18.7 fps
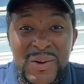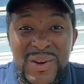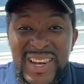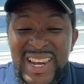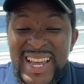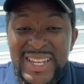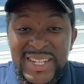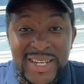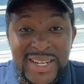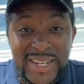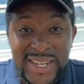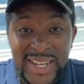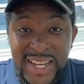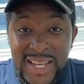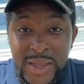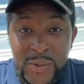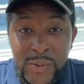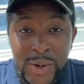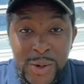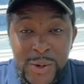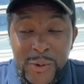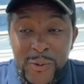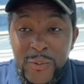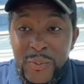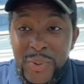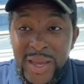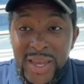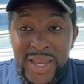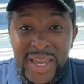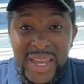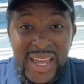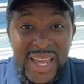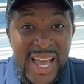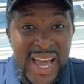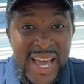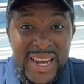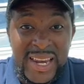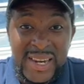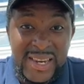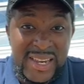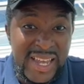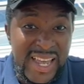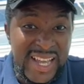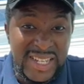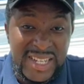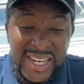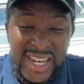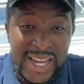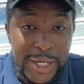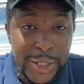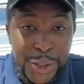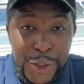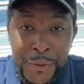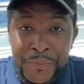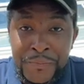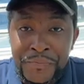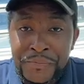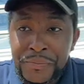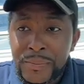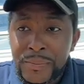legend in the world of PE and education.